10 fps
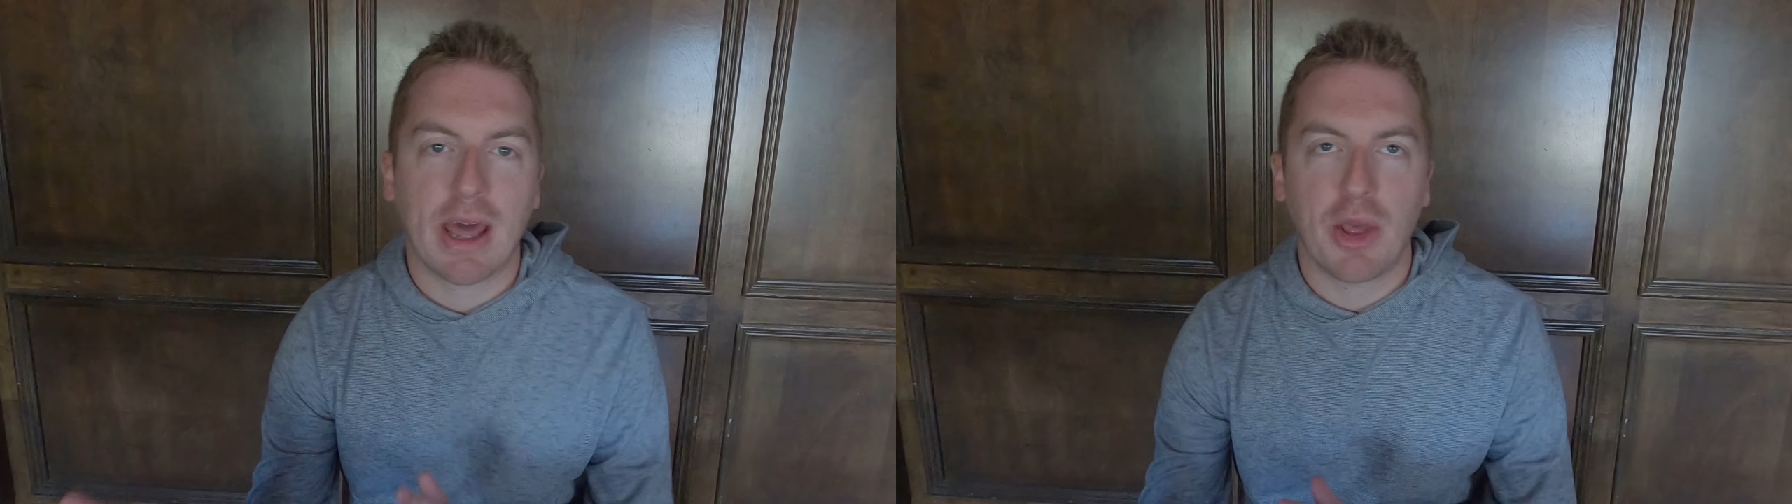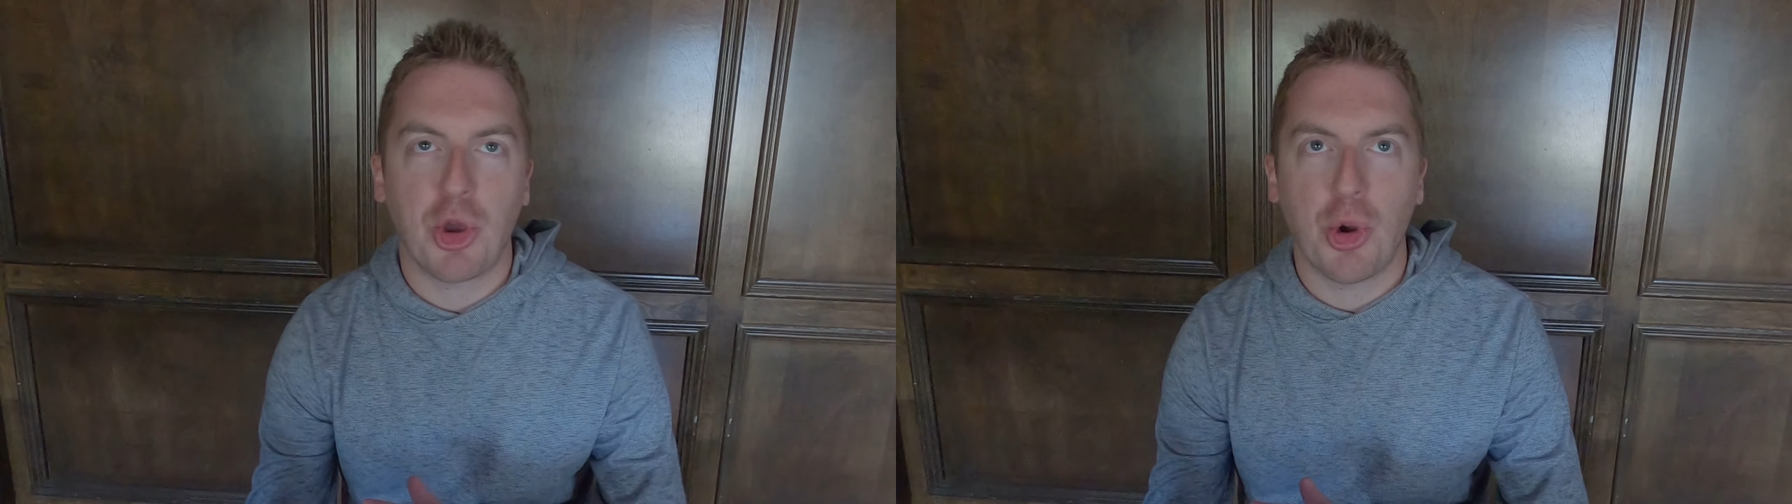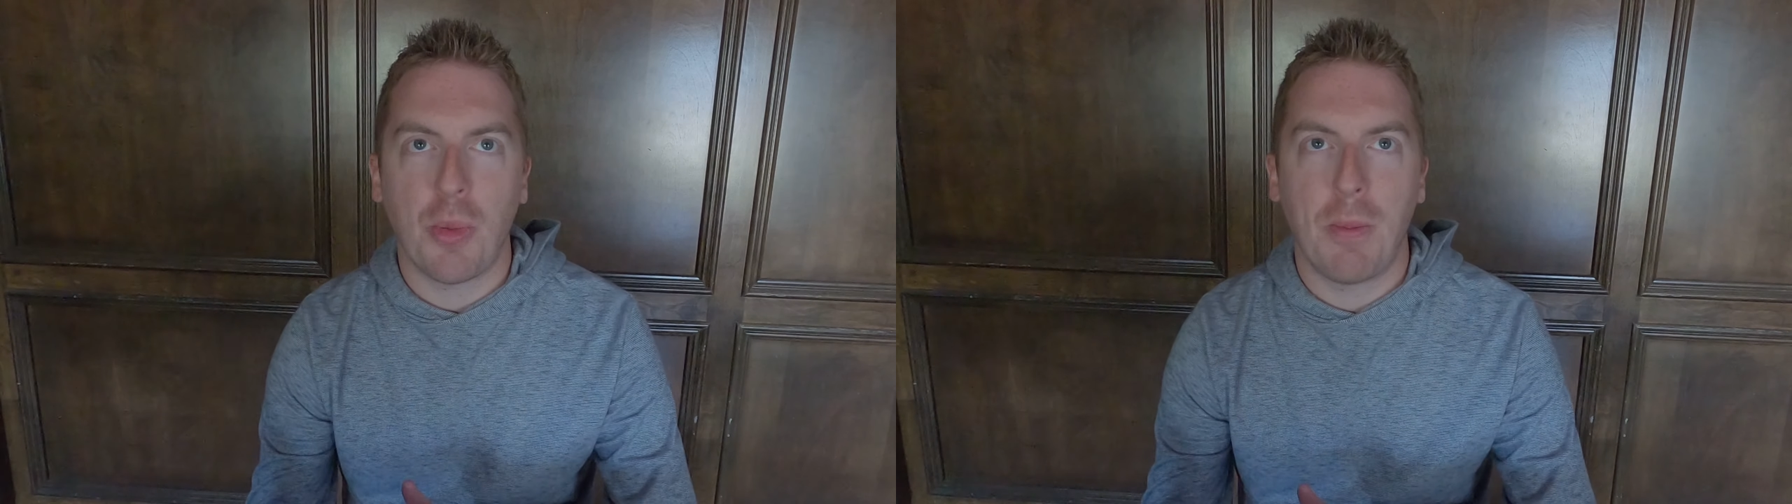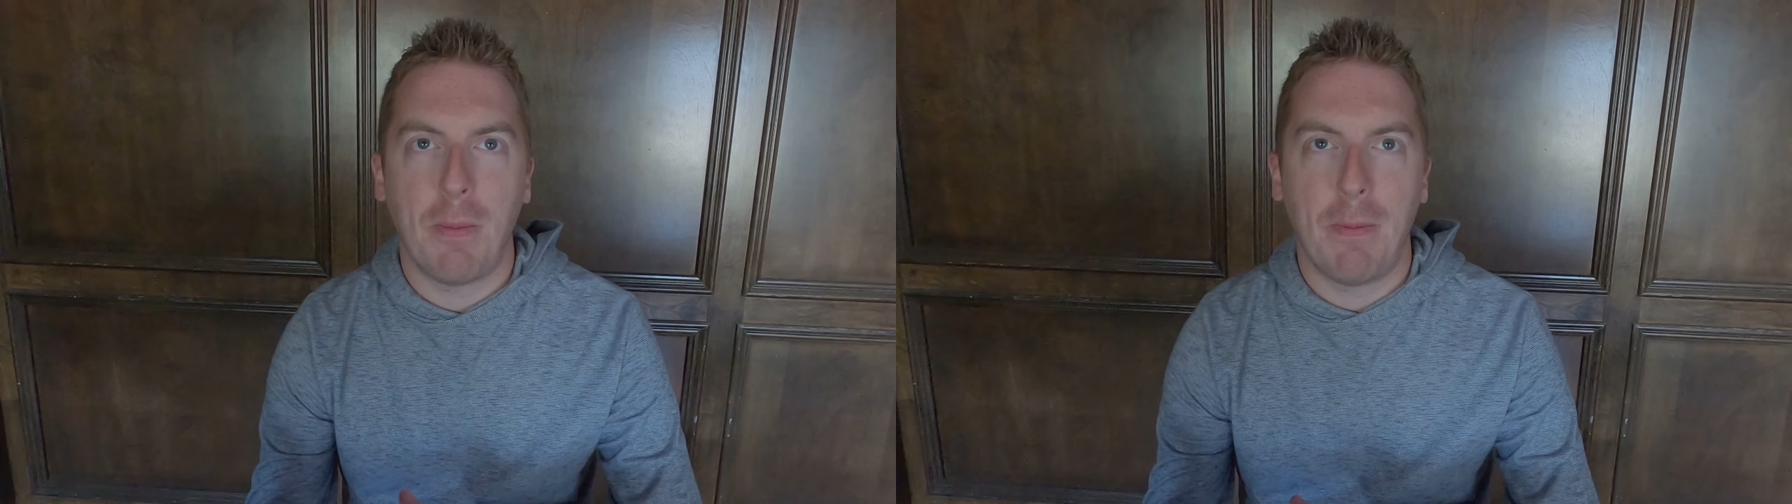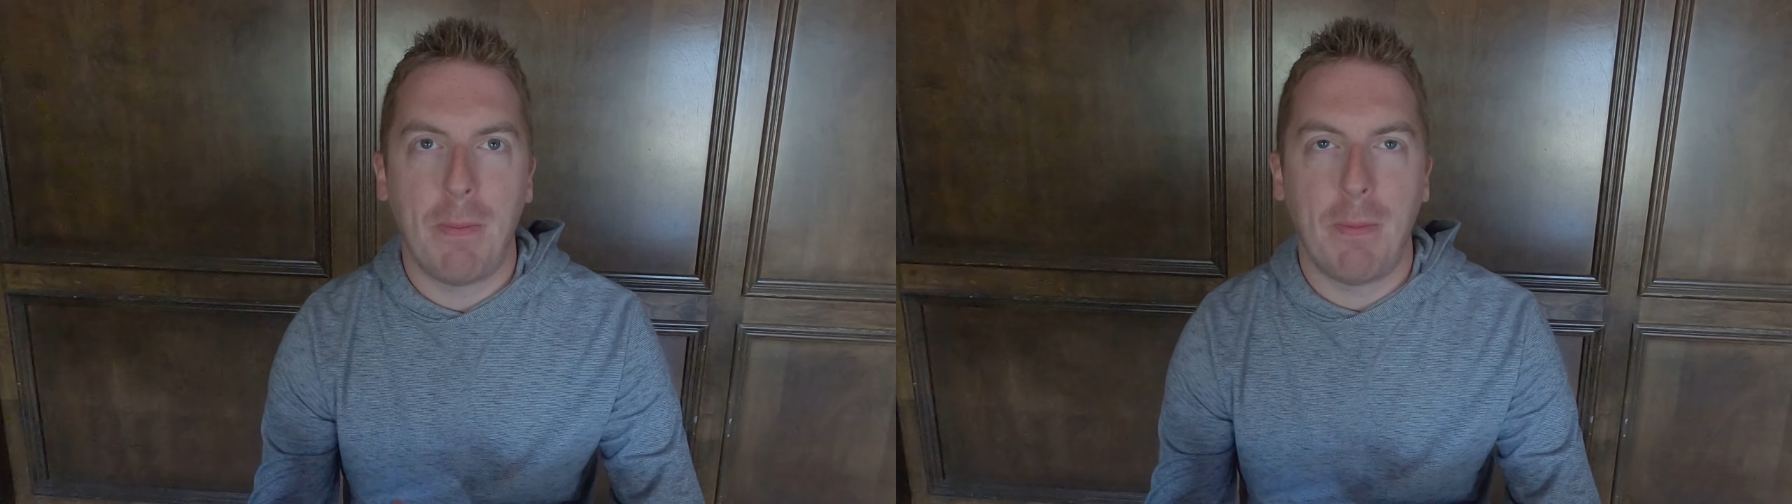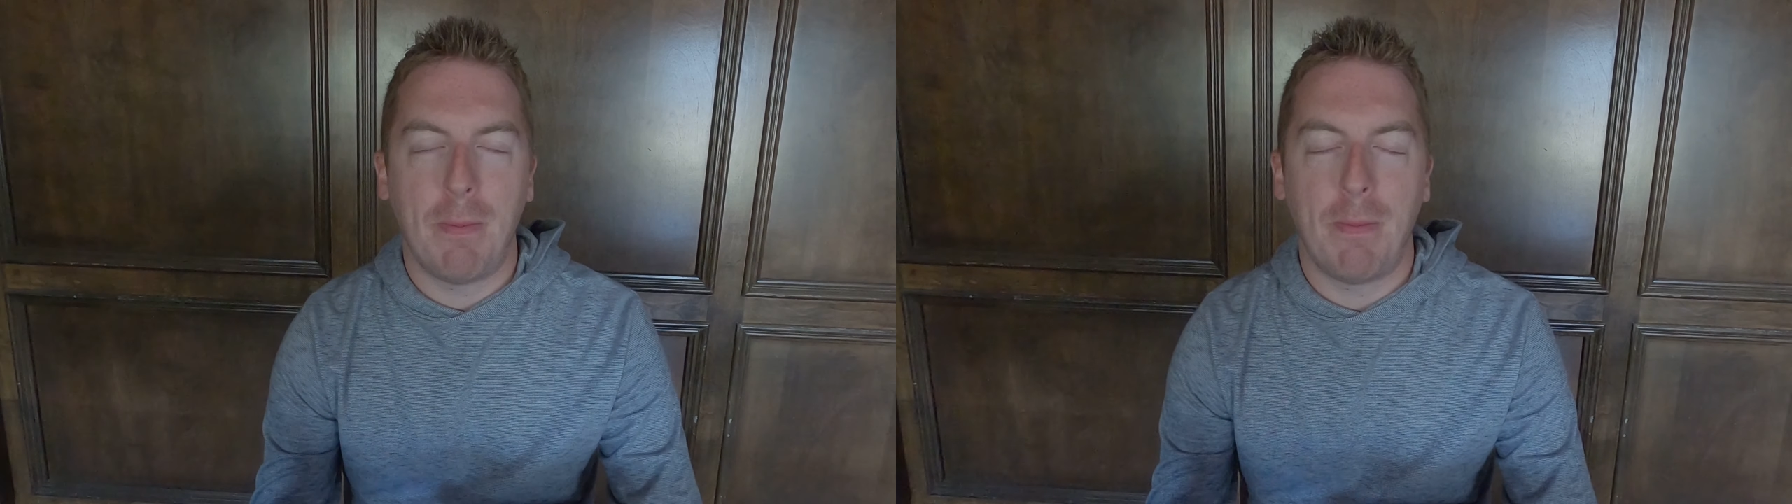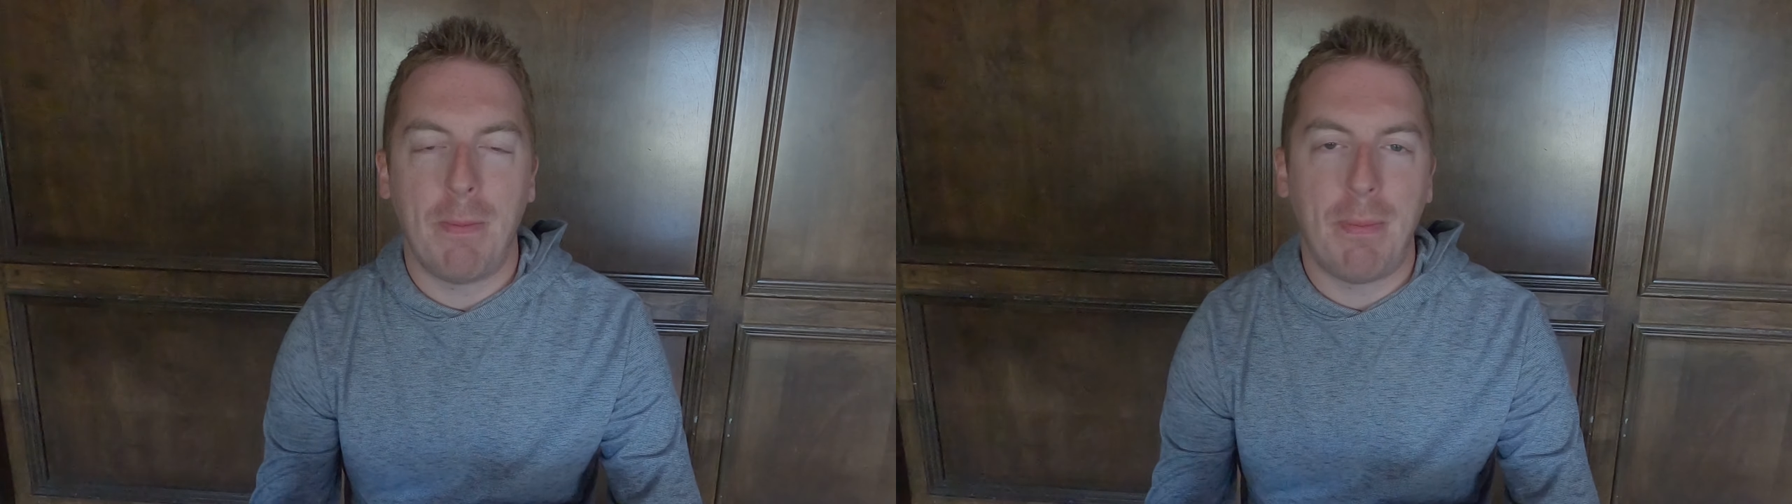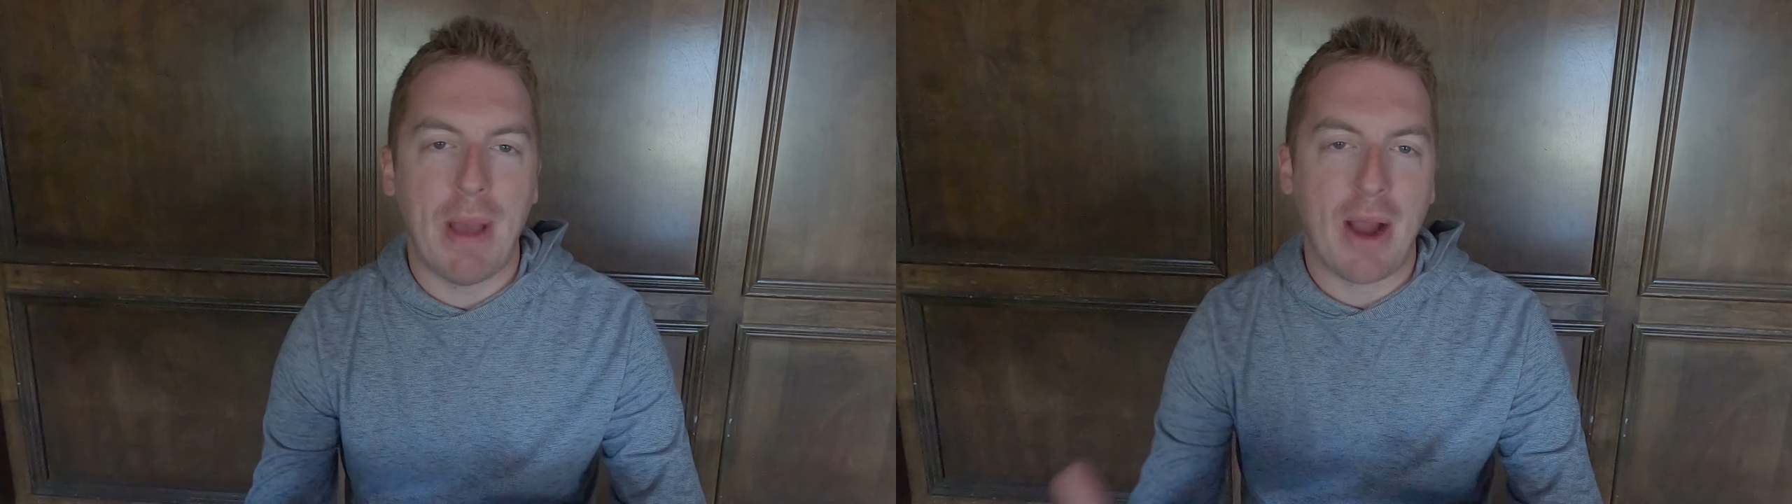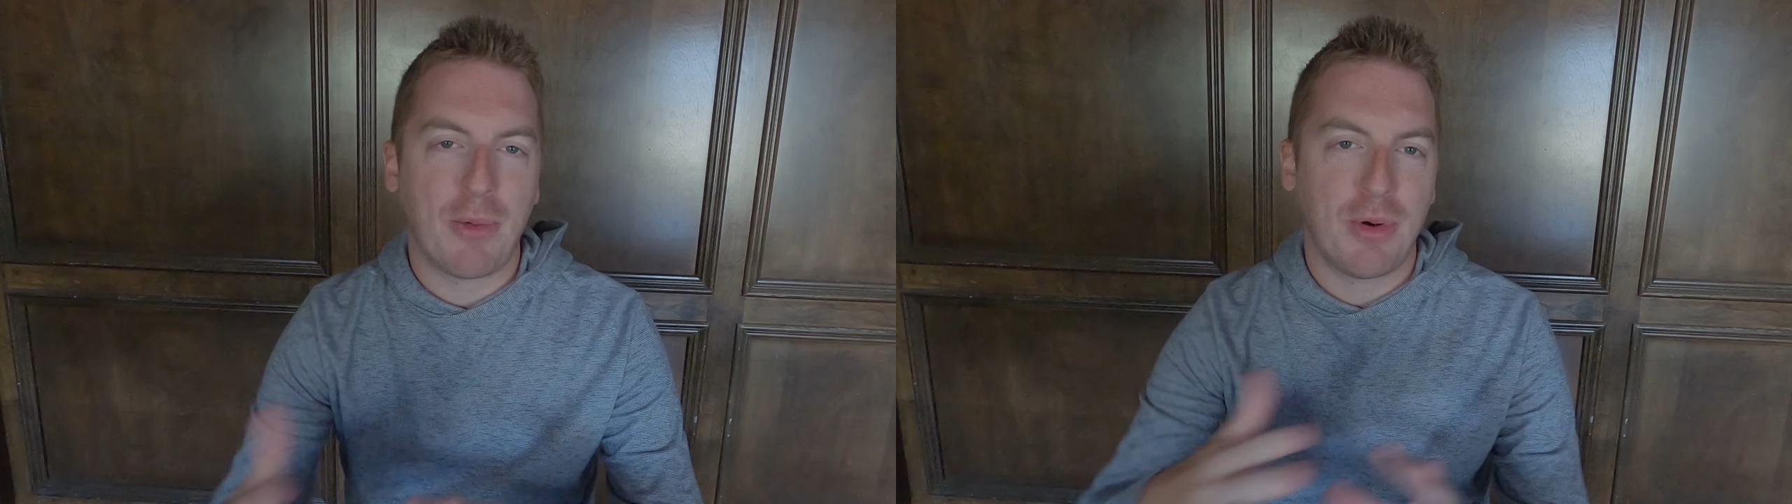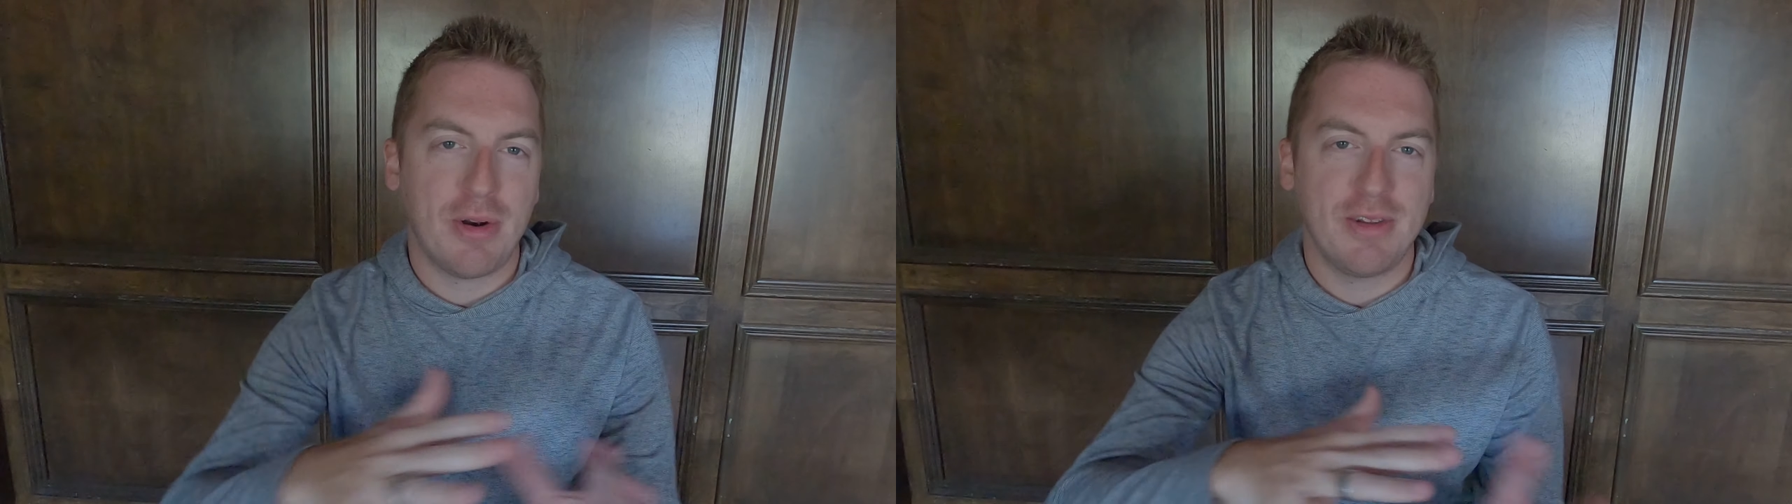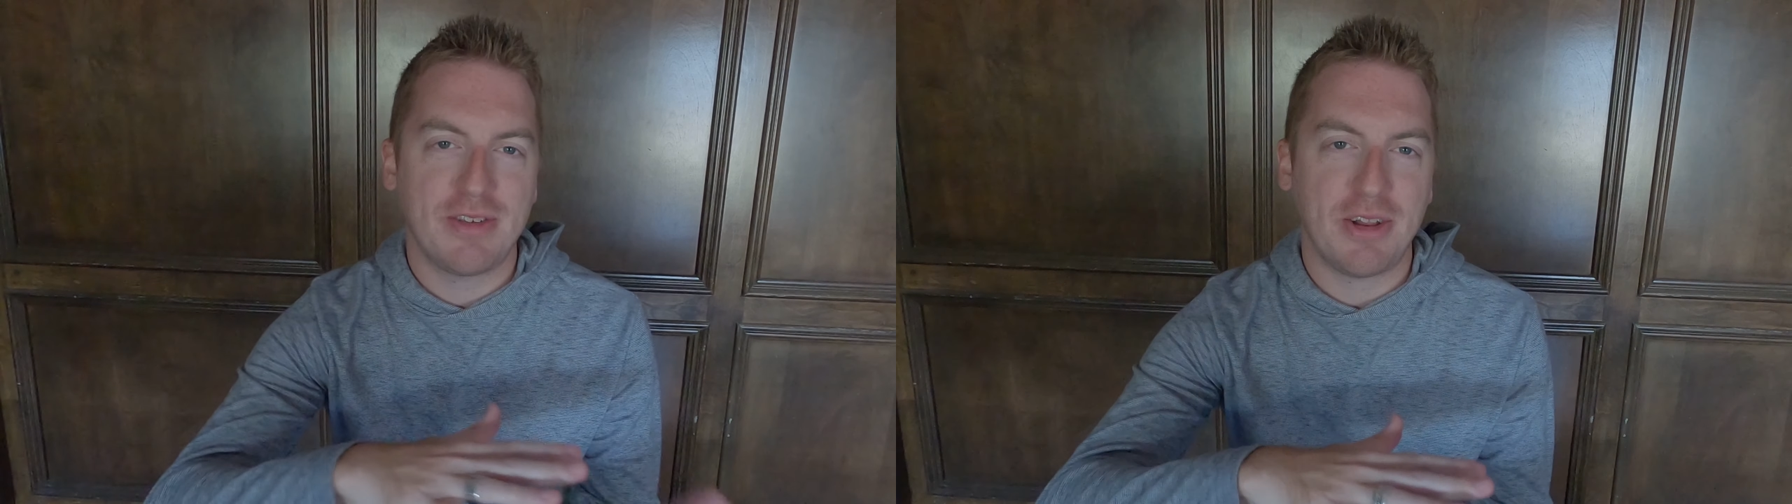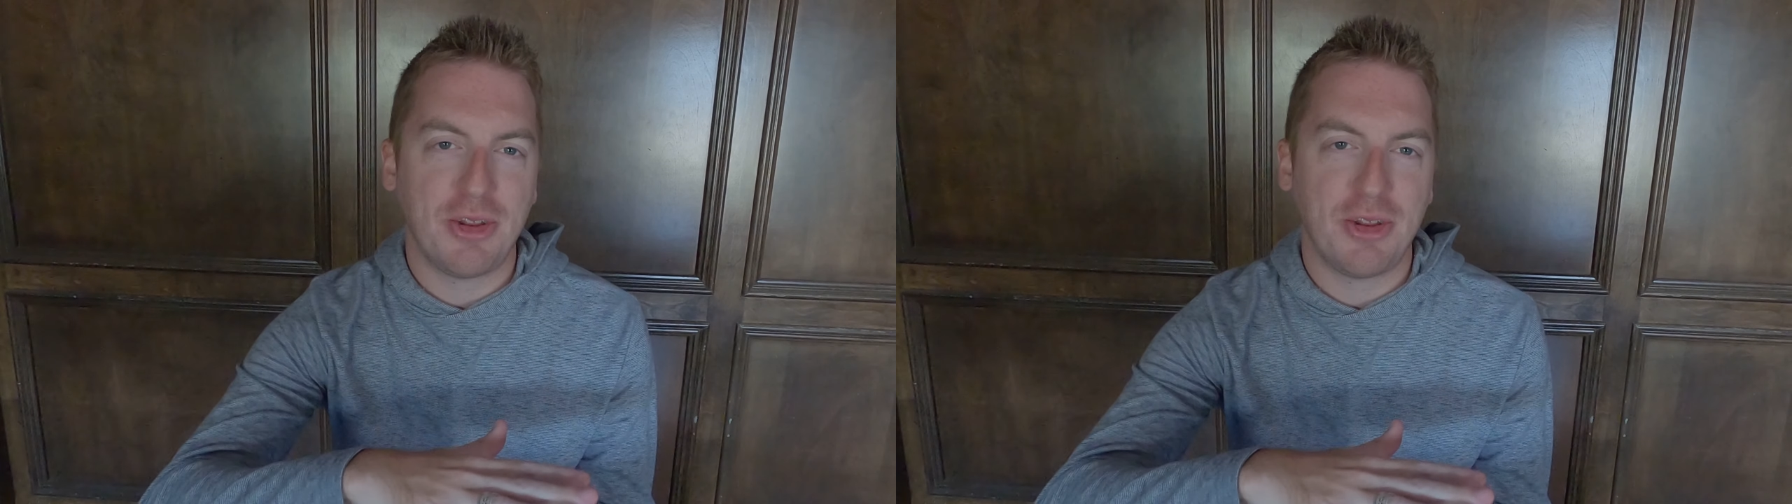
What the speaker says: kind of go backwards a